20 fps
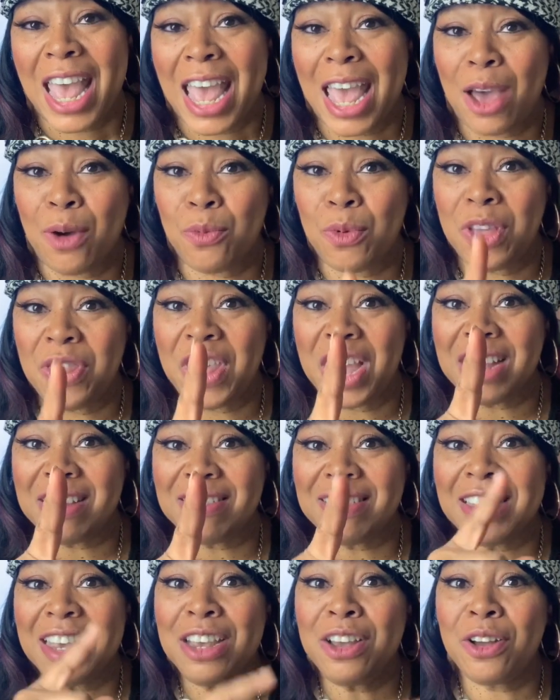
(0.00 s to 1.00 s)
And when they
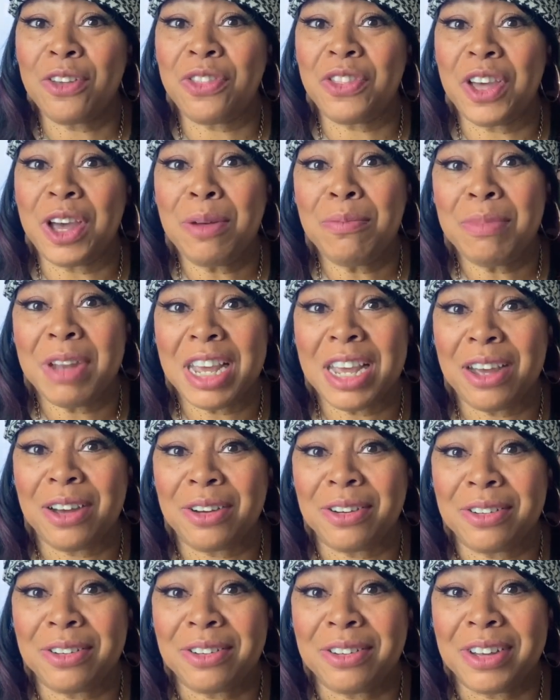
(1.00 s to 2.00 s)
see your
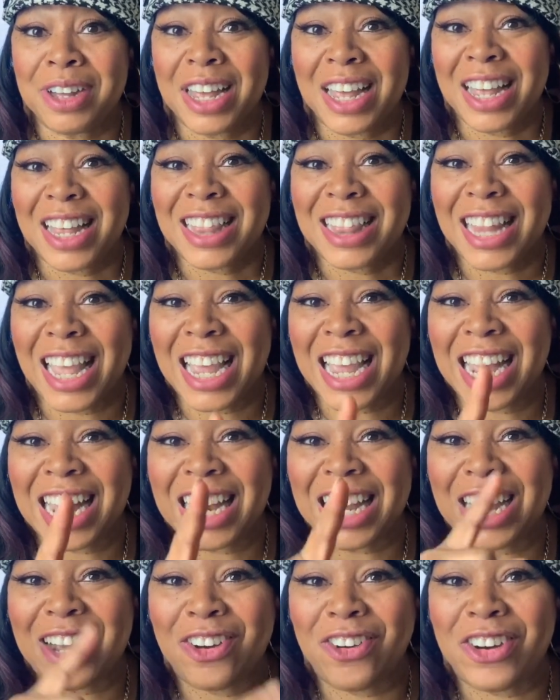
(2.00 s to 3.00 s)
thumbnail, they
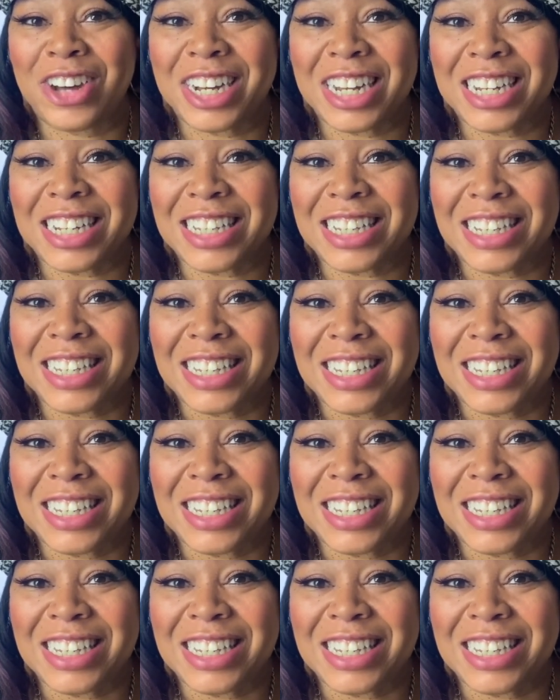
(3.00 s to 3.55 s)
click on it.